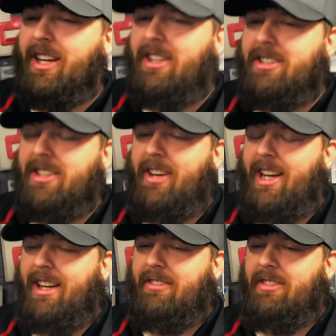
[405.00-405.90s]
we also
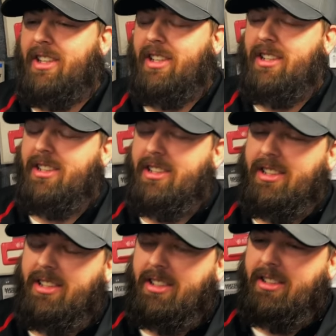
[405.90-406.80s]
have uh,
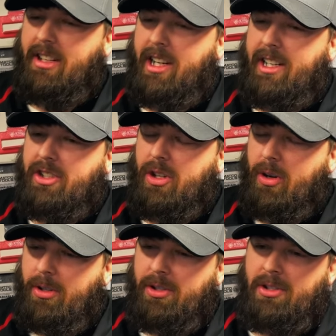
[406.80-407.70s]
a
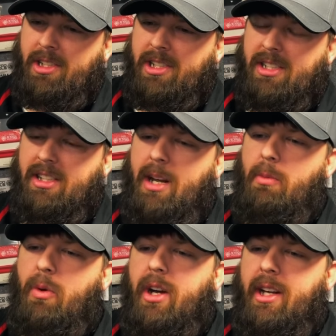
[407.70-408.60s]
charger that's the
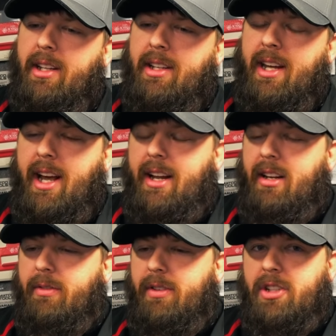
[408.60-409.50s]
same way that they had
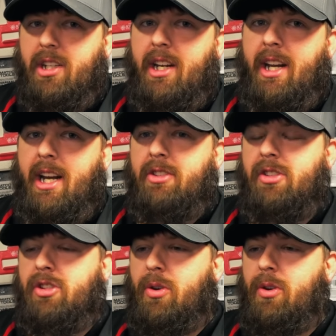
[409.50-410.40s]
in a fish tank
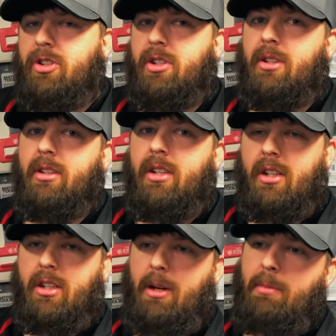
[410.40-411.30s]
actually charging
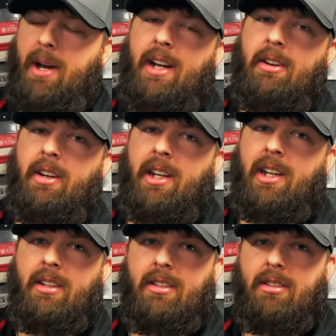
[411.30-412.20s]
a battery
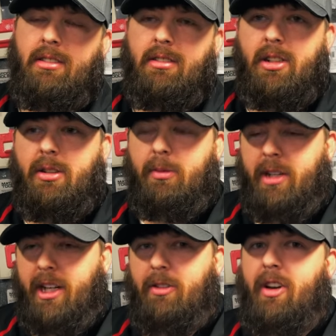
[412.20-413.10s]
wow.
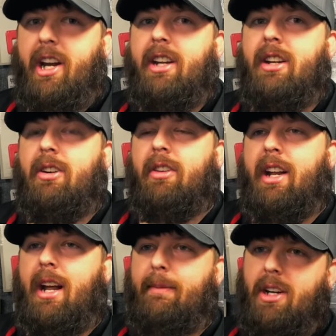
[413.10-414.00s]
getting rained on.
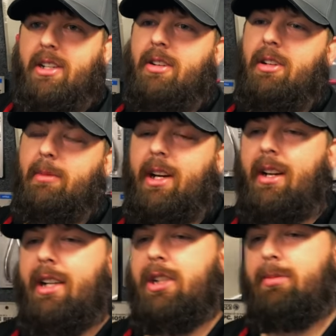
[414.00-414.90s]
And I'm not talking about
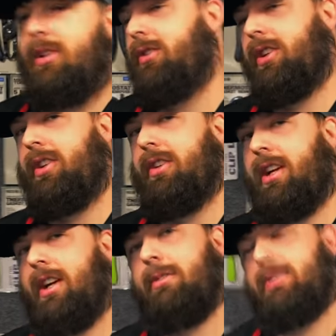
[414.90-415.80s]
like a sprinkle here or
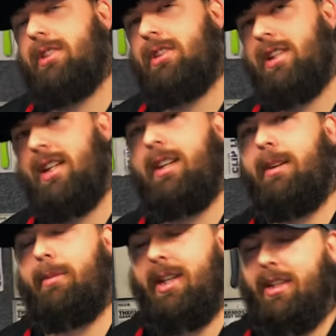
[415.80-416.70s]
there. It was a steadily
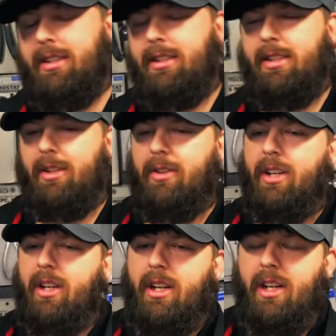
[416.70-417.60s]
mist. So
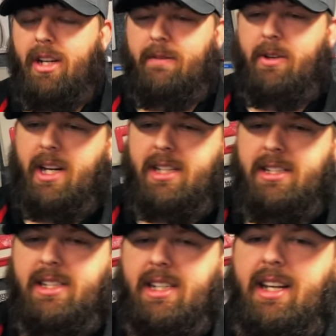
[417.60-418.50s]
if you got to
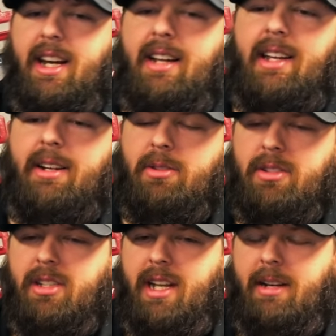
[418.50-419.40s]
see that, that
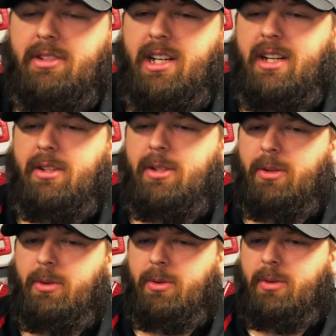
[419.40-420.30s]
was that was kind of
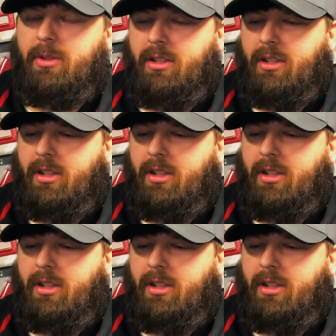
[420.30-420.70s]
cool. cool